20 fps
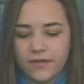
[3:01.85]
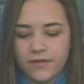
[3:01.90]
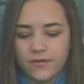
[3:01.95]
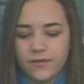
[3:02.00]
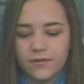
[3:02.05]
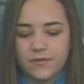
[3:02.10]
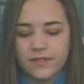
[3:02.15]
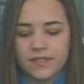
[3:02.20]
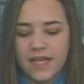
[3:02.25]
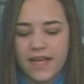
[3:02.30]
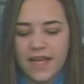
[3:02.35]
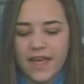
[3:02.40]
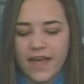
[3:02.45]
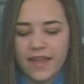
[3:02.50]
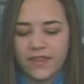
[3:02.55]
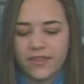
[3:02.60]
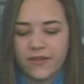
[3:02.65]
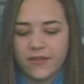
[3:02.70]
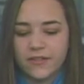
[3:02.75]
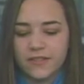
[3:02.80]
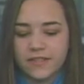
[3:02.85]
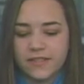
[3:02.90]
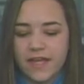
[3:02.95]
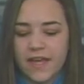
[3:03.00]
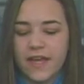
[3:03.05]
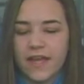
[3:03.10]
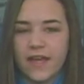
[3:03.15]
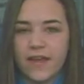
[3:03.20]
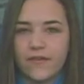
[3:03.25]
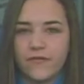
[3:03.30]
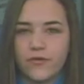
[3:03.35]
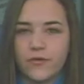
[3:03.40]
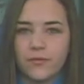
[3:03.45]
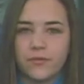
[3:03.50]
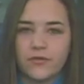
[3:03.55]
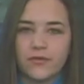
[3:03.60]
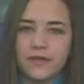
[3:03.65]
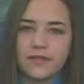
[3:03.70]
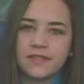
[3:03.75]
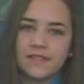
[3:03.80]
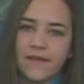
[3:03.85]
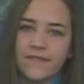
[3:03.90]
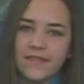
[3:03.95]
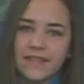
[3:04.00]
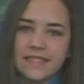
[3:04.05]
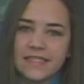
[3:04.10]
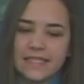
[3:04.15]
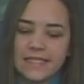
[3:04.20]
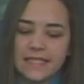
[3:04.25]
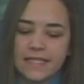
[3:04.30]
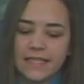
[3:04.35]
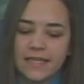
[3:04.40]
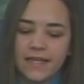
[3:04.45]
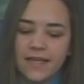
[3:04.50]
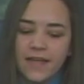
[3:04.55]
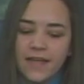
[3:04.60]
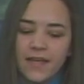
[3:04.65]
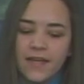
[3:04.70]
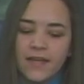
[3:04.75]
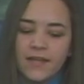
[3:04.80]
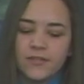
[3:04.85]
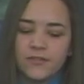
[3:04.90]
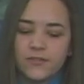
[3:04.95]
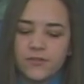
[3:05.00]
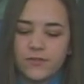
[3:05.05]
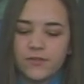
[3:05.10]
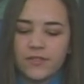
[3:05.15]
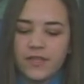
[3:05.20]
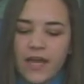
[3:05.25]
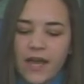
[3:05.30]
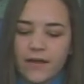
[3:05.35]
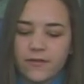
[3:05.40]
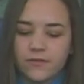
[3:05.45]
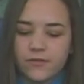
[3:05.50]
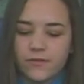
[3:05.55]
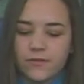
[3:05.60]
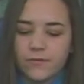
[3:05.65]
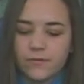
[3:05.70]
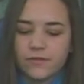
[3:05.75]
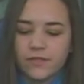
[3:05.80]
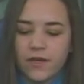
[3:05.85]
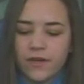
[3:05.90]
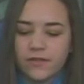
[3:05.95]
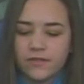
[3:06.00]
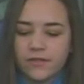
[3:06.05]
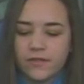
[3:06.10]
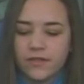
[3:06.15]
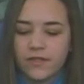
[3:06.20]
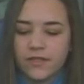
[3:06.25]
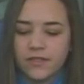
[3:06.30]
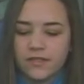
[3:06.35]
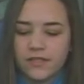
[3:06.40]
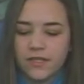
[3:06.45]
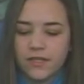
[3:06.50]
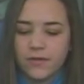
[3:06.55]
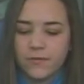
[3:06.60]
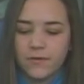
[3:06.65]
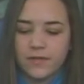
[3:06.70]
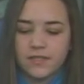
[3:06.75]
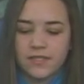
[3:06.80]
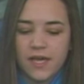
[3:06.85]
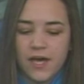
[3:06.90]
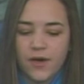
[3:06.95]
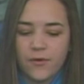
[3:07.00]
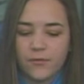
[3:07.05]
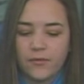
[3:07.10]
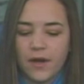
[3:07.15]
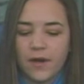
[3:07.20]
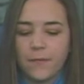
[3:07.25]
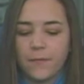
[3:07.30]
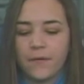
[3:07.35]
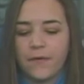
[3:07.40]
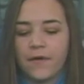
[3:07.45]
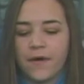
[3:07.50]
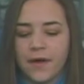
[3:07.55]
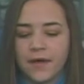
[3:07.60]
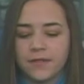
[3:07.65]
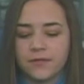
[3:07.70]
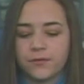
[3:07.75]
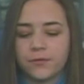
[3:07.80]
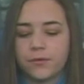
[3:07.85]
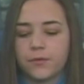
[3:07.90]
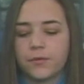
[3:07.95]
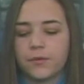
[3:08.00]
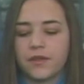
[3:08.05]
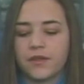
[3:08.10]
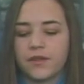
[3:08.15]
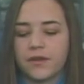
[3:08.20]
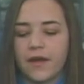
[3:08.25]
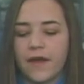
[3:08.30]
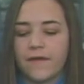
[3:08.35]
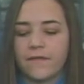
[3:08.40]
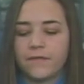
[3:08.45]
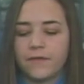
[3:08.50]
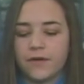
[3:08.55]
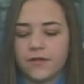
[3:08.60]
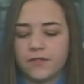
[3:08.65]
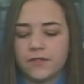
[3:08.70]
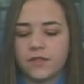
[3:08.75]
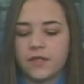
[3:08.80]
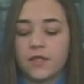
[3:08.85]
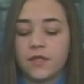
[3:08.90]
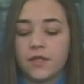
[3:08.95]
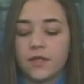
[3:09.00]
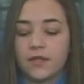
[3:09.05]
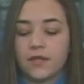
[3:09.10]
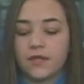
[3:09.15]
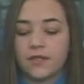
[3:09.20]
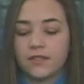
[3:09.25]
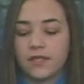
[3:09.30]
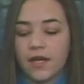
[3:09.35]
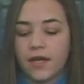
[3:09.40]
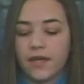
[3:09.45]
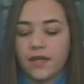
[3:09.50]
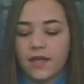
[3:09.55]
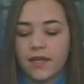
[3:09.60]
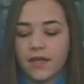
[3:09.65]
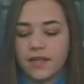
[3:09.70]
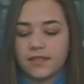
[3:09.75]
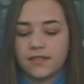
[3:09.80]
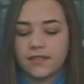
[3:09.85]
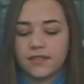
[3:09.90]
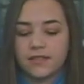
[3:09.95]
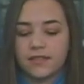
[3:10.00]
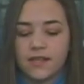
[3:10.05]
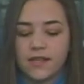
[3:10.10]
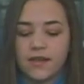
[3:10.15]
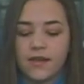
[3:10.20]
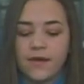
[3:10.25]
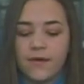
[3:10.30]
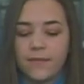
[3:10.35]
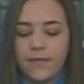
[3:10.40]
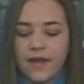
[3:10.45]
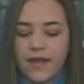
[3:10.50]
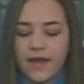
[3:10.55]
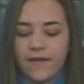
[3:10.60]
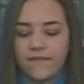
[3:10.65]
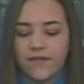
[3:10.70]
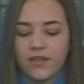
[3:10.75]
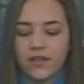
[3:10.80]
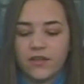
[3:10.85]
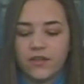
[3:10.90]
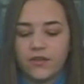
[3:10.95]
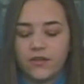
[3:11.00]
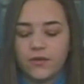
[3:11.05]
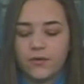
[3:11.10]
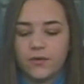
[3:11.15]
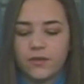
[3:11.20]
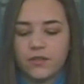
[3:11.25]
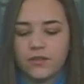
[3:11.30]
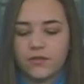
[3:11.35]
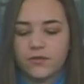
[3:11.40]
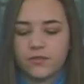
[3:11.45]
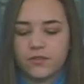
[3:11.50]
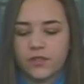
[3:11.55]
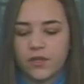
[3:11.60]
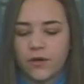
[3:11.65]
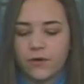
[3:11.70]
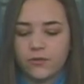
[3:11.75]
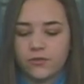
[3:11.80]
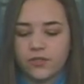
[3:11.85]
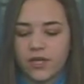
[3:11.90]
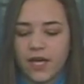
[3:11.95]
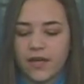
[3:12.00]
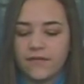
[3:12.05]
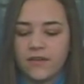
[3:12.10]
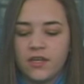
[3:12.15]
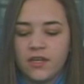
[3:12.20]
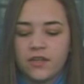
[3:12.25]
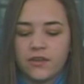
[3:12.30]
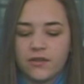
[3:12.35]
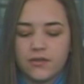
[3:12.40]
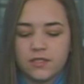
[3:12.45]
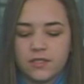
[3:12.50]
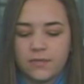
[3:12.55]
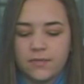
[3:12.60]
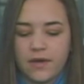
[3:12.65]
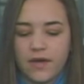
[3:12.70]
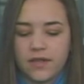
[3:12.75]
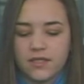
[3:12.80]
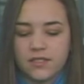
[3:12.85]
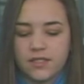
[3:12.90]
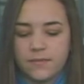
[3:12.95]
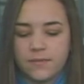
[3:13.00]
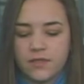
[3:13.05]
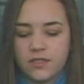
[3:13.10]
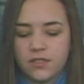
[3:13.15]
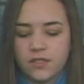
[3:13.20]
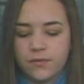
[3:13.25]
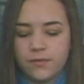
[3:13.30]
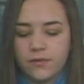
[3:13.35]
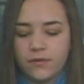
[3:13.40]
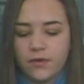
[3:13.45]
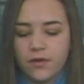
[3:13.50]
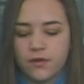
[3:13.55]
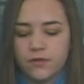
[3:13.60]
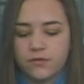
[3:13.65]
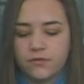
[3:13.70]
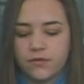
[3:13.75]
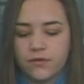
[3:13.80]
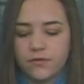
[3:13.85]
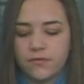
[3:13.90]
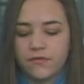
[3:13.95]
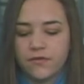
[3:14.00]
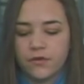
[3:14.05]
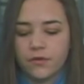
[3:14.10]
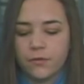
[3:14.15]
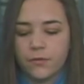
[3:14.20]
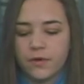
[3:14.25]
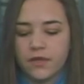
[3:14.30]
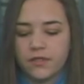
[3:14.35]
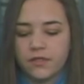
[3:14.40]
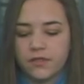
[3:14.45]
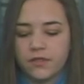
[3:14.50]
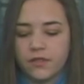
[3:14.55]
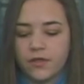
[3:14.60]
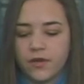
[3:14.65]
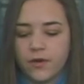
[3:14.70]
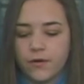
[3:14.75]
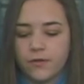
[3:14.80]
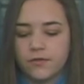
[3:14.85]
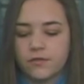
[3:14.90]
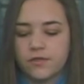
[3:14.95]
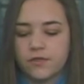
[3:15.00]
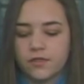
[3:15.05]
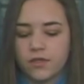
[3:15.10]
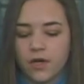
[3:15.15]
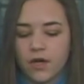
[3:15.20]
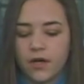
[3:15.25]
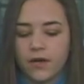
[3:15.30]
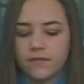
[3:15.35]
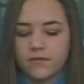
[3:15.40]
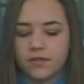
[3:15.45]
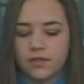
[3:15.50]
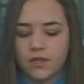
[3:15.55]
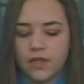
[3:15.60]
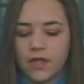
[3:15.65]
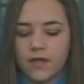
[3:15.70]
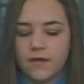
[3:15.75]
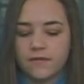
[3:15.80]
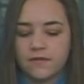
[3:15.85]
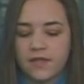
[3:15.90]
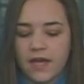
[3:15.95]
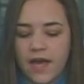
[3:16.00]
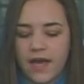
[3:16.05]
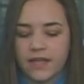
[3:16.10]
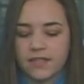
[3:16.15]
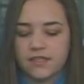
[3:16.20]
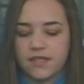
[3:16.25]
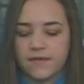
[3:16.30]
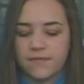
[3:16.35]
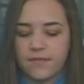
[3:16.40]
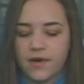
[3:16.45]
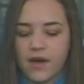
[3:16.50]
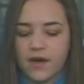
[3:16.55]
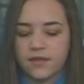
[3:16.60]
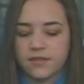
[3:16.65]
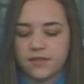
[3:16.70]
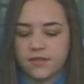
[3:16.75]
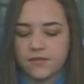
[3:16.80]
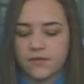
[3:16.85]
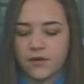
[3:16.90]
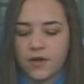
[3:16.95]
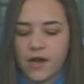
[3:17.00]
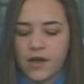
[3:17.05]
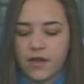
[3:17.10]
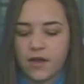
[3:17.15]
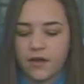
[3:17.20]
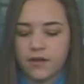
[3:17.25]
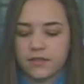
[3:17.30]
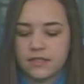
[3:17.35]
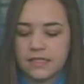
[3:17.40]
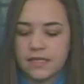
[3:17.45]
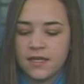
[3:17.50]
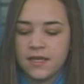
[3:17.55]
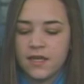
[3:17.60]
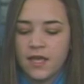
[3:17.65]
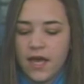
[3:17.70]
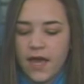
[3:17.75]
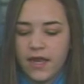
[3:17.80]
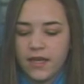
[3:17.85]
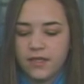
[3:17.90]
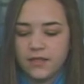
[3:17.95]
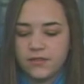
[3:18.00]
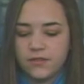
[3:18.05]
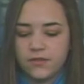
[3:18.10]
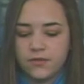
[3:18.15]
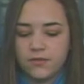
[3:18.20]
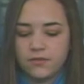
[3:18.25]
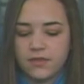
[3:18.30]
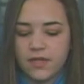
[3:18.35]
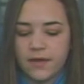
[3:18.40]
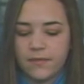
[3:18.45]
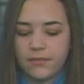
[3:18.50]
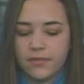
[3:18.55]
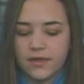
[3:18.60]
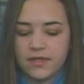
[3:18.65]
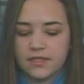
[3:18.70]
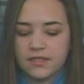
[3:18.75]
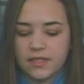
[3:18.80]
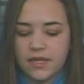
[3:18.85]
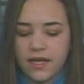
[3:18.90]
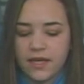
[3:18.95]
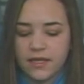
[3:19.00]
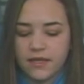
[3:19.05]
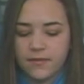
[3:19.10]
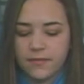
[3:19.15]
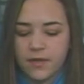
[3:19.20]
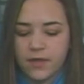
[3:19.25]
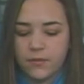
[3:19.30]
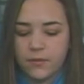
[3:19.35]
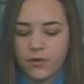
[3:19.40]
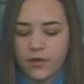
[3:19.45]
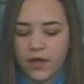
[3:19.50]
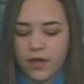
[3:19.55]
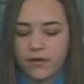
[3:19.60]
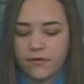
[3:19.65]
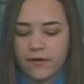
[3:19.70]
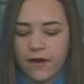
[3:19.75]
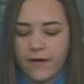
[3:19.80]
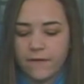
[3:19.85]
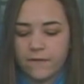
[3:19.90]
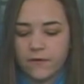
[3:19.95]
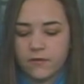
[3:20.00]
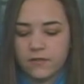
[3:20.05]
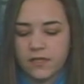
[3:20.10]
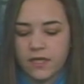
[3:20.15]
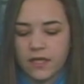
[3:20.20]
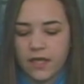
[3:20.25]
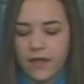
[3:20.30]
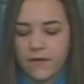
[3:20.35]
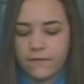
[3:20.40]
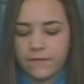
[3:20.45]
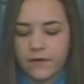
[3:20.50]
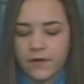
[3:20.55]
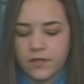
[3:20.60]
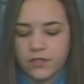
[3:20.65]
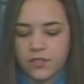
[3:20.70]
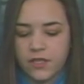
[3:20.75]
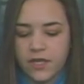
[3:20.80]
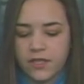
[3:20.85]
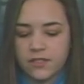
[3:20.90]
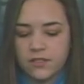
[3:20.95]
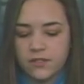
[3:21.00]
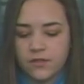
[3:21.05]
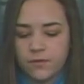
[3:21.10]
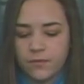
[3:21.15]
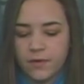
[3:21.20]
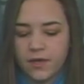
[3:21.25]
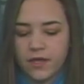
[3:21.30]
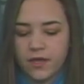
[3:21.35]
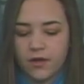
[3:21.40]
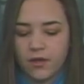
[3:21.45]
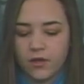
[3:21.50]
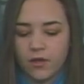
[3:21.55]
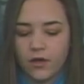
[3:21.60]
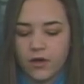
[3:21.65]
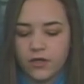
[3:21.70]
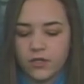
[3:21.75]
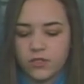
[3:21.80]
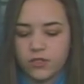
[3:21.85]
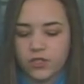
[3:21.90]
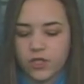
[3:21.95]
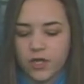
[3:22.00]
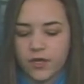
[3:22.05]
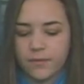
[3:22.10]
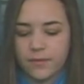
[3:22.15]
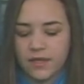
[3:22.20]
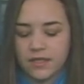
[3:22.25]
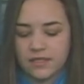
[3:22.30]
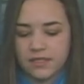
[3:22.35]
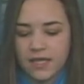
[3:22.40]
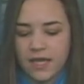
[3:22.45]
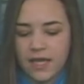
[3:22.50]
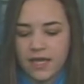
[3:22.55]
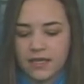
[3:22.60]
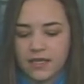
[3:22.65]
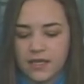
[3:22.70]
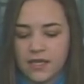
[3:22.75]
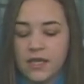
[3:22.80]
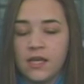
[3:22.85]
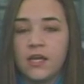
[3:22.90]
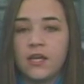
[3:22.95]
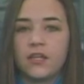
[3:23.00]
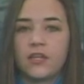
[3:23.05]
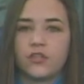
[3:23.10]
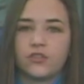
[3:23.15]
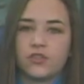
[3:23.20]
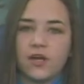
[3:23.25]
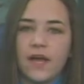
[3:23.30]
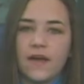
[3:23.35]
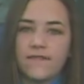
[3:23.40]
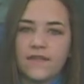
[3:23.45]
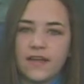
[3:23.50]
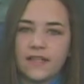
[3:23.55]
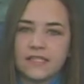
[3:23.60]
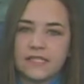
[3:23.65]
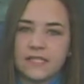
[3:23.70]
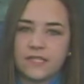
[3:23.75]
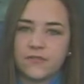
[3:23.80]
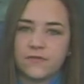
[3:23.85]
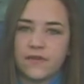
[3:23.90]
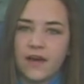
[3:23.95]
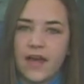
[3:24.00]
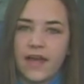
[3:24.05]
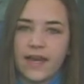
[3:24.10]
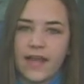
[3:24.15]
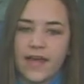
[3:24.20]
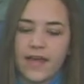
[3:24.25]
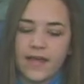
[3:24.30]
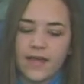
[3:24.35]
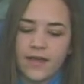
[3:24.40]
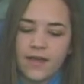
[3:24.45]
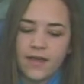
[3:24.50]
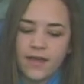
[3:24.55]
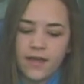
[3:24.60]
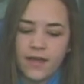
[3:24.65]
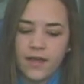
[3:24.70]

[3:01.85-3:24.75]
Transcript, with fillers: Tuesday and Thursday in room 317. Student Council is also continuing to help Ramapo High School with their efforts this holiday season by having a new and used coat drive. There is a box in Miss Caputo's room for the winter coats, scarves, gloves, hats, and boxes of crayons. Any student that brings an item in will get a raffle ticket for a chance to win a large jar of mixed candy. The drive ends this Friday.